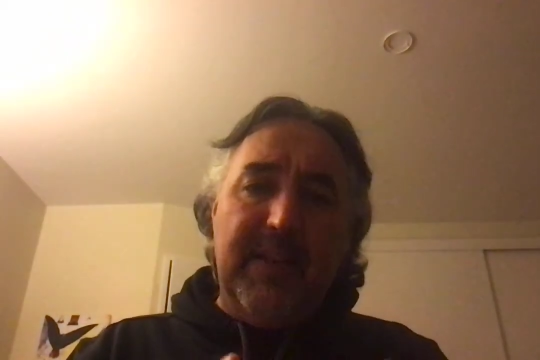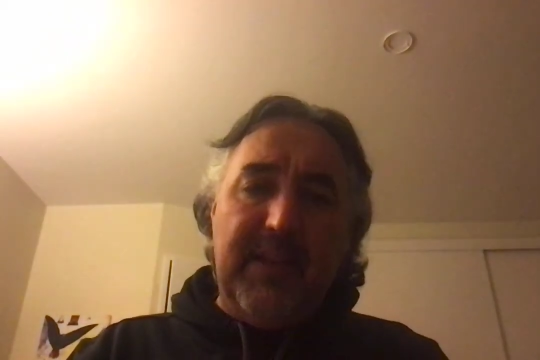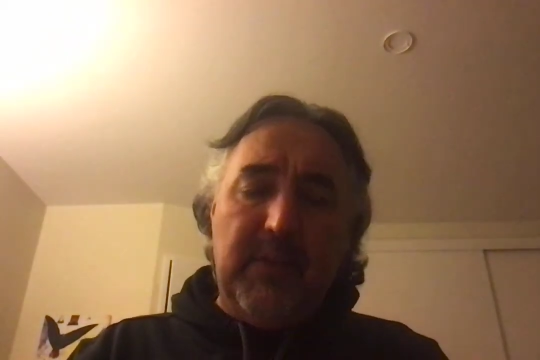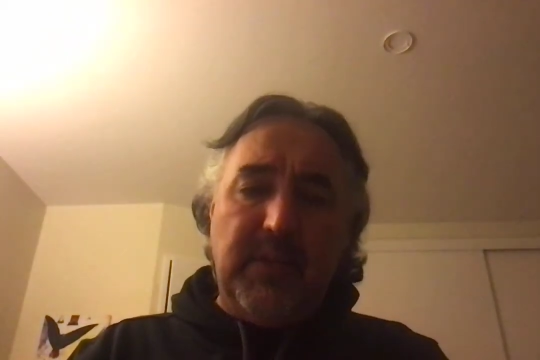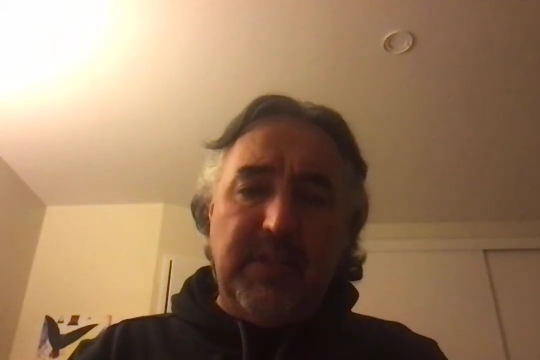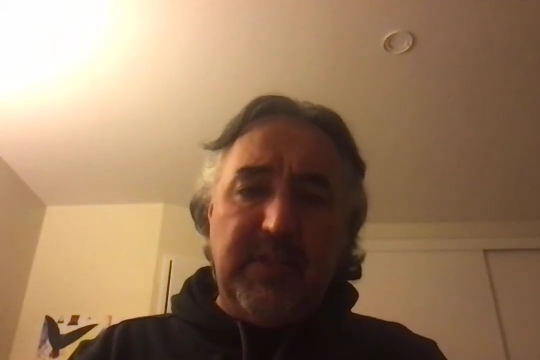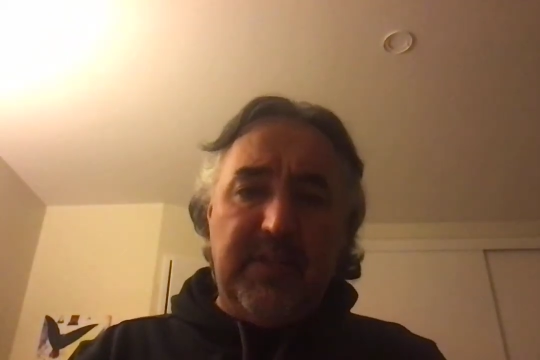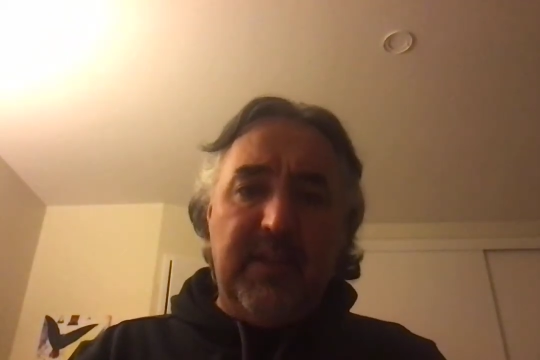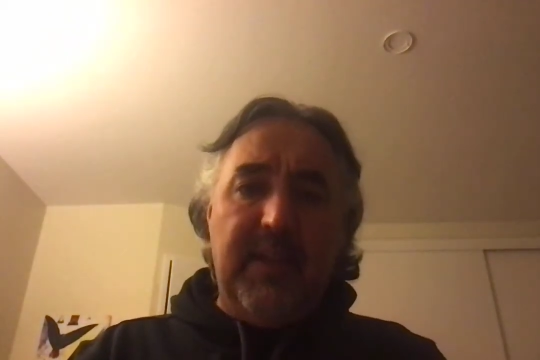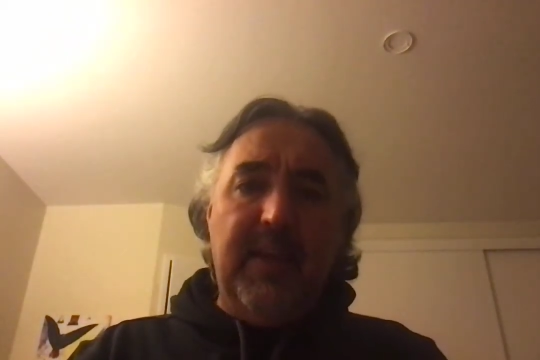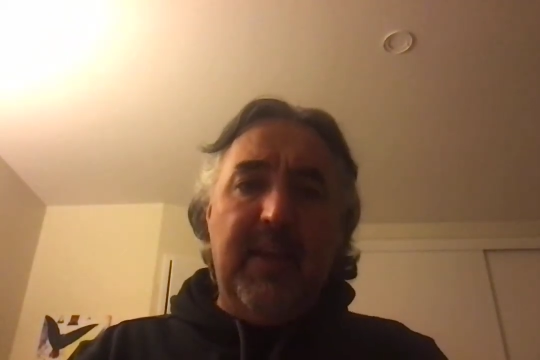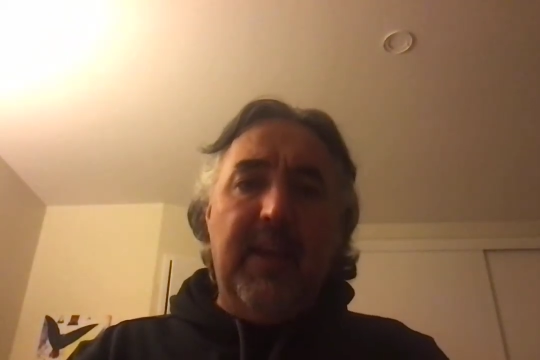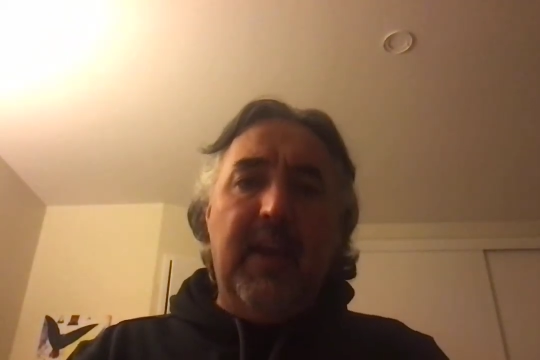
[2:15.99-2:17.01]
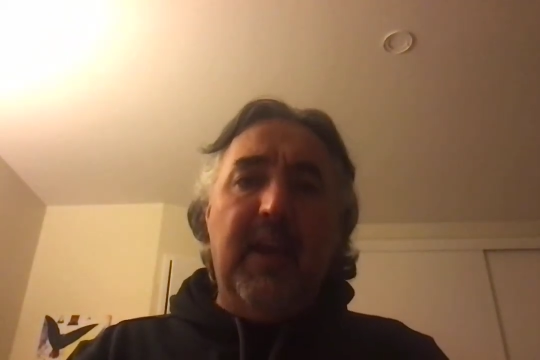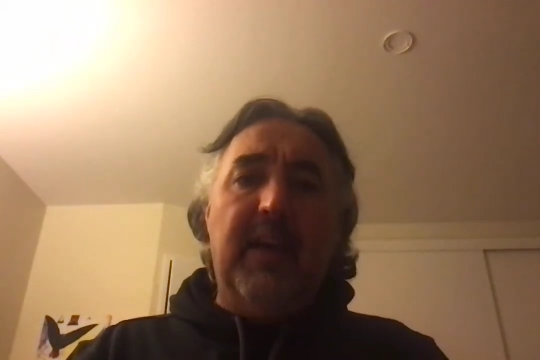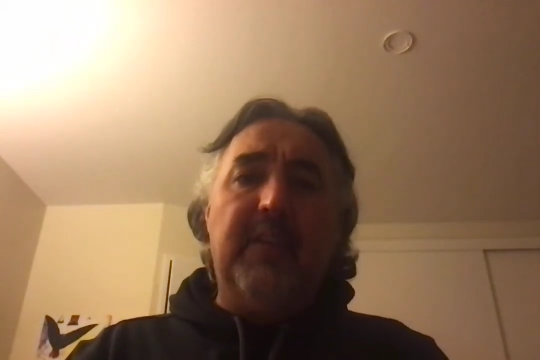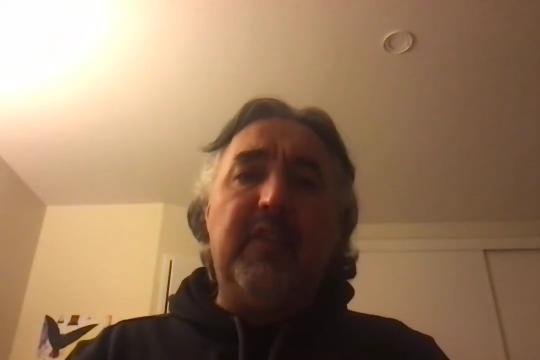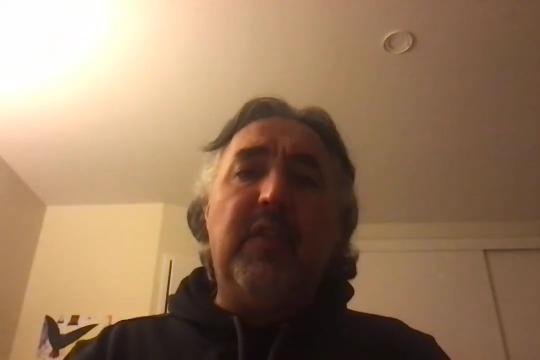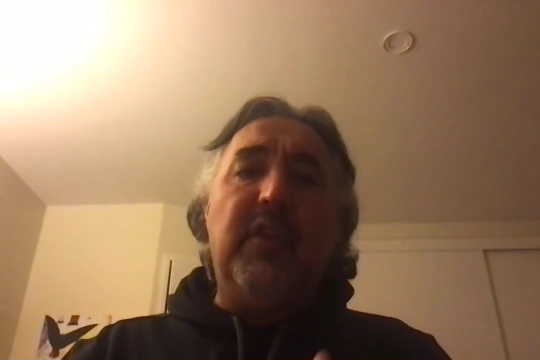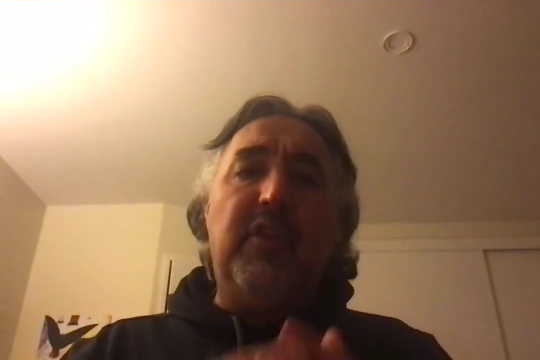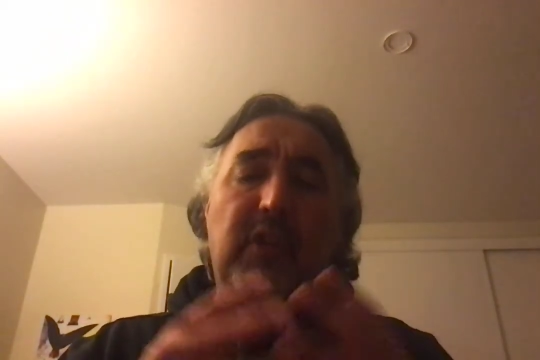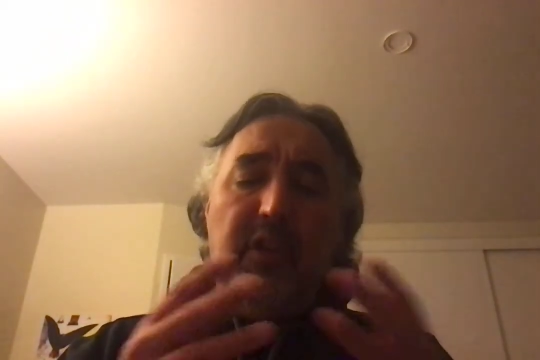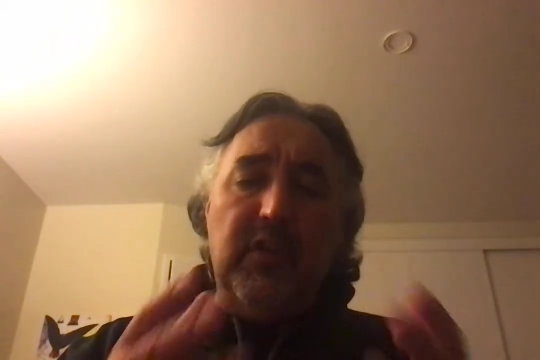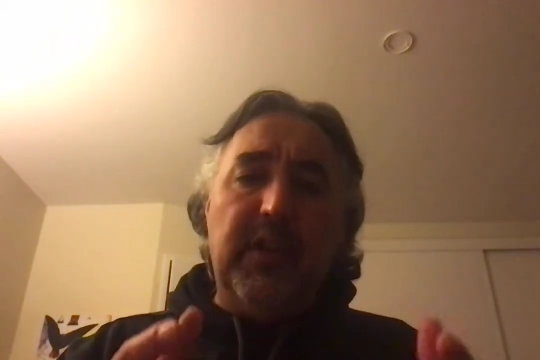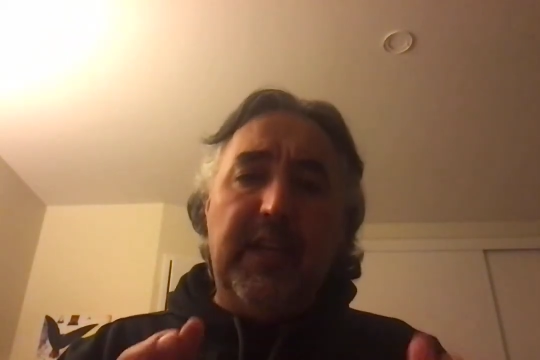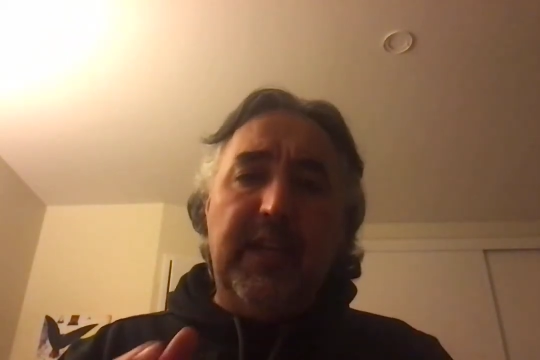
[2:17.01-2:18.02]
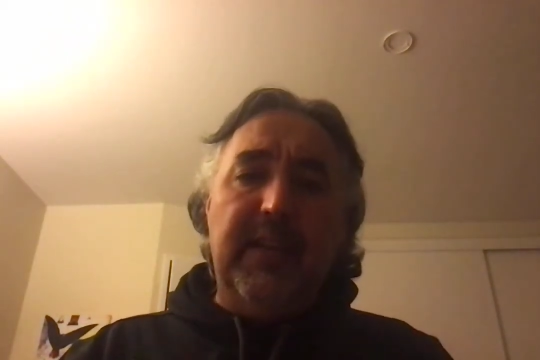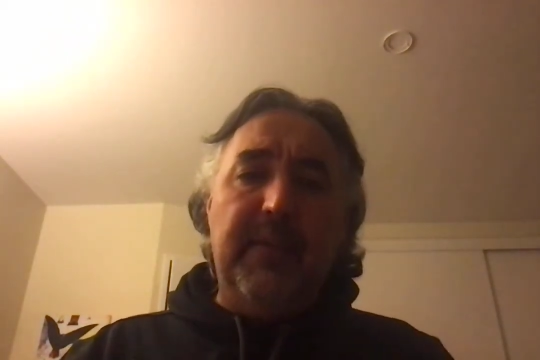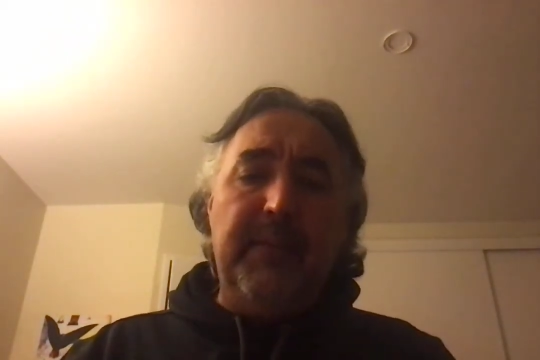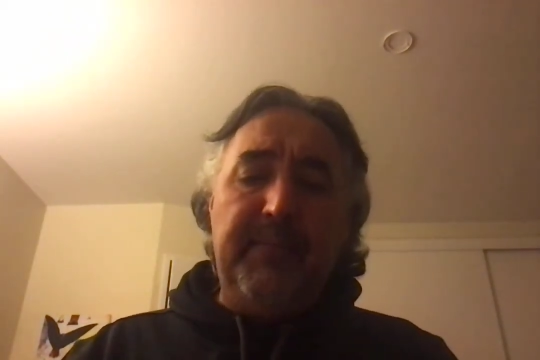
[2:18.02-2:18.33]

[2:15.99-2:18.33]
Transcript: languages, so that you can look at it